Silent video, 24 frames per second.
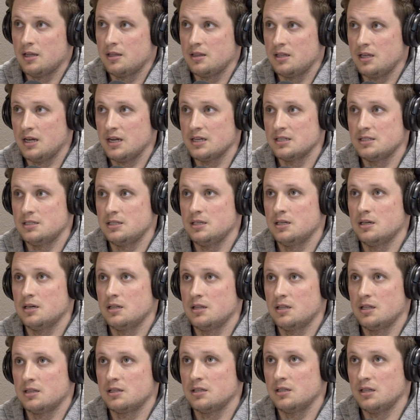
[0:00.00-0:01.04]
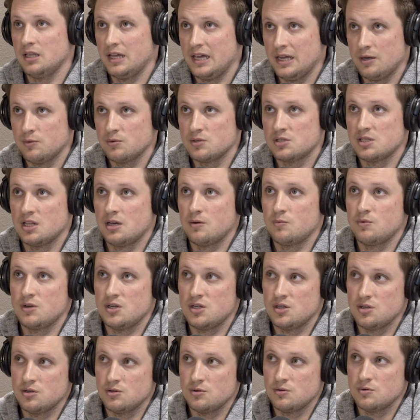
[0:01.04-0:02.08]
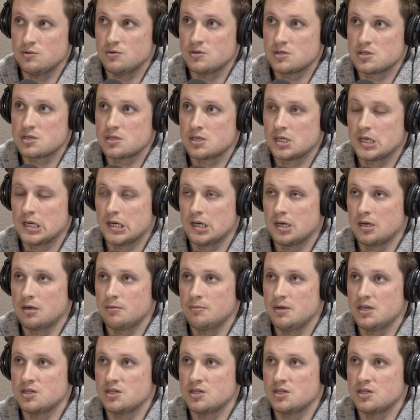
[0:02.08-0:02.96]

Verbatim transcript: The idea that the language that we use um,